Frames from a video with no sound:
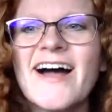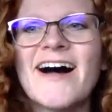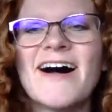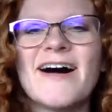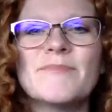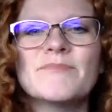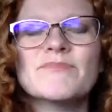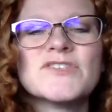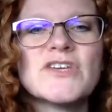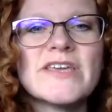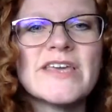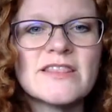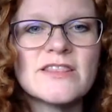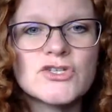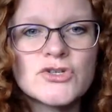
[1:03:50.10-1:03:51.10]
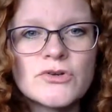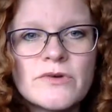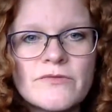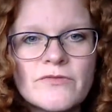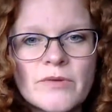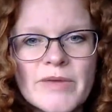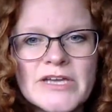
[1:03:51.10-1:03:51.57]
um, to get the true
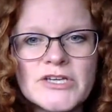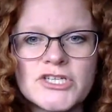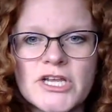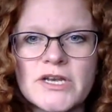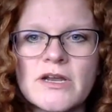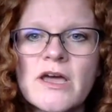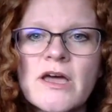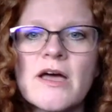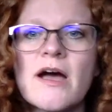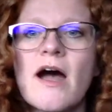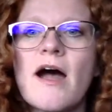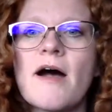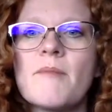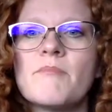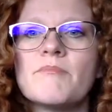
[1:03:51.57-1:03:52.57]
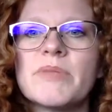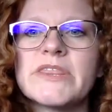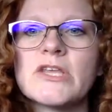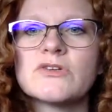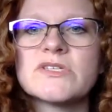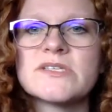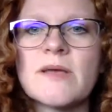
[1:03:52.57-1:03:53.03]
information. Um, but
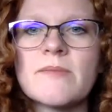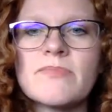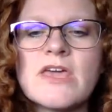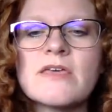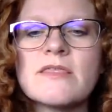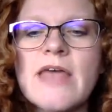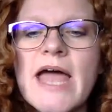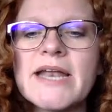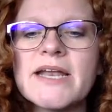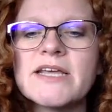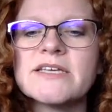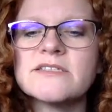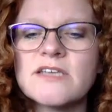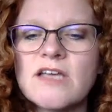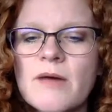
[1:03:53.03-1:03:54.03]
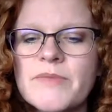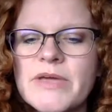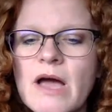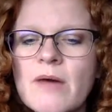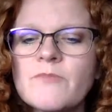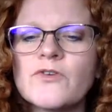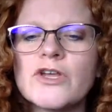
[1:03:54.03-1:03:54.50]
there's something that is coming
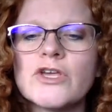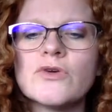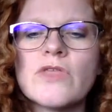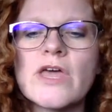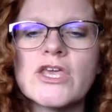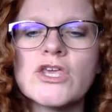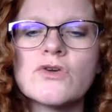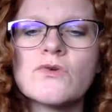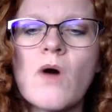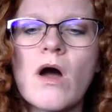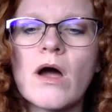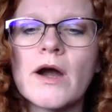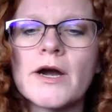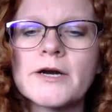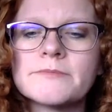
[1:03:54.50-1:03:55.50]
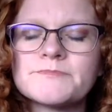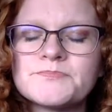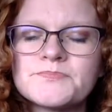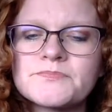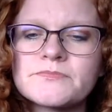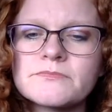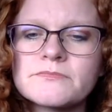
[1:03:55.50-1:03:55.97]
up for you that you are
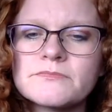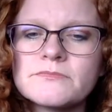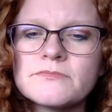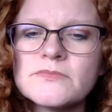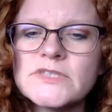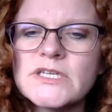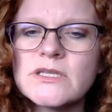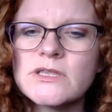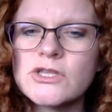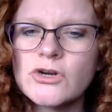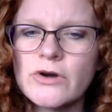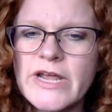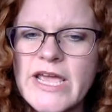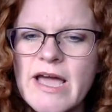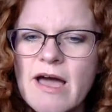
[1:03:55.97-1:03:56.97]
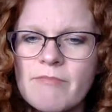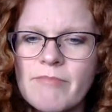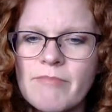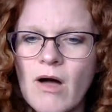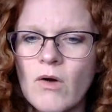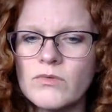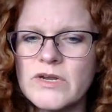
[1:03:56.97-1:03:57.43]
learning
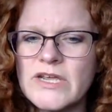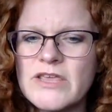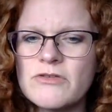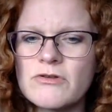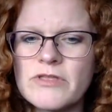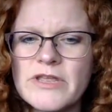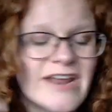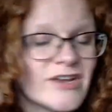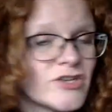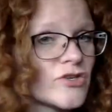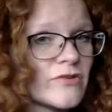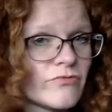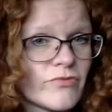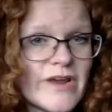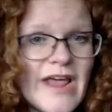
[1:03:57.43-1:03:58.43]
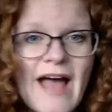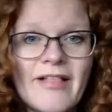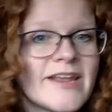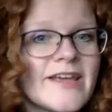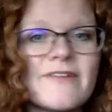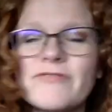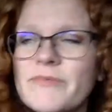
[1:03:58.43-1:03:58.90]
about, either the nature of
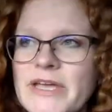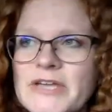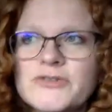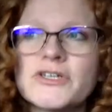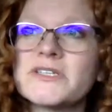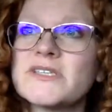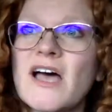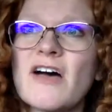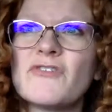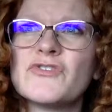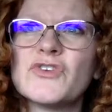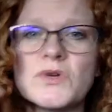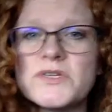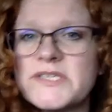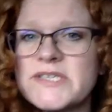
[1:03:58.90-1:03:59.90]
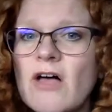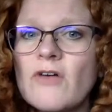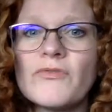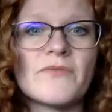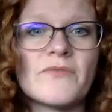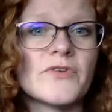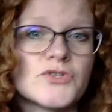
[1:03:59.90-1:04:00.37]
reality, of the matrix, of yourself,
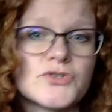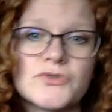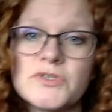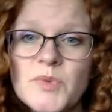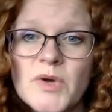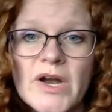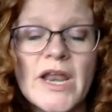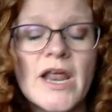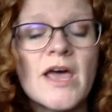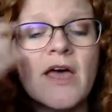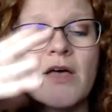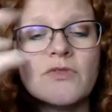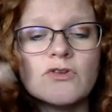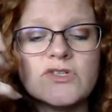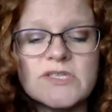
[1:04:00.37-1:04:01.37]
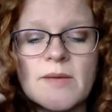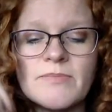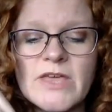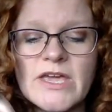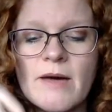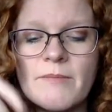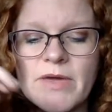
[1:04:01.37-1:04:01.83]
of your true spirit. There's
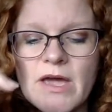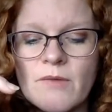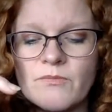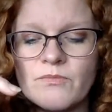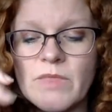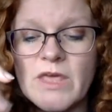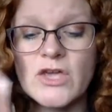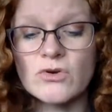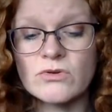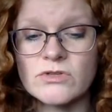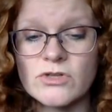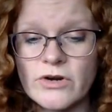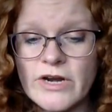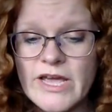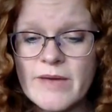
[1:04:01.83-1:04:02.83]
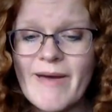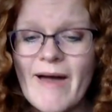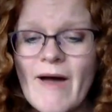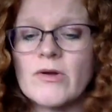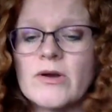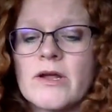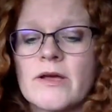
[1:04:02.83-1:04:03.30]
something coming up that you're learning
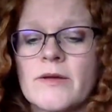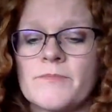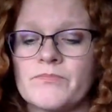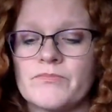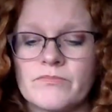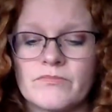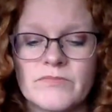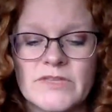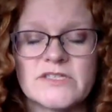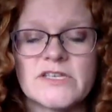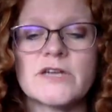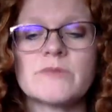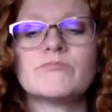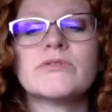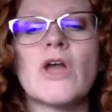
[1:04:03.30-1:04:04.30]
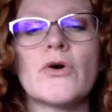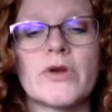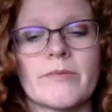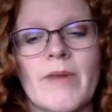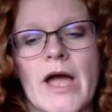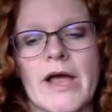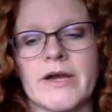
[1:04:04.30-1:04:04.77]
about that's going to blow
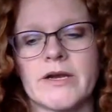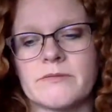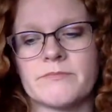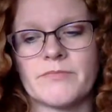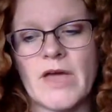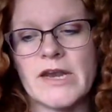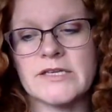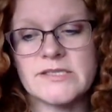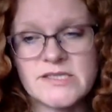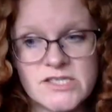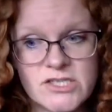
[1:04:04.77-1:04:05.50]
your mind, and it's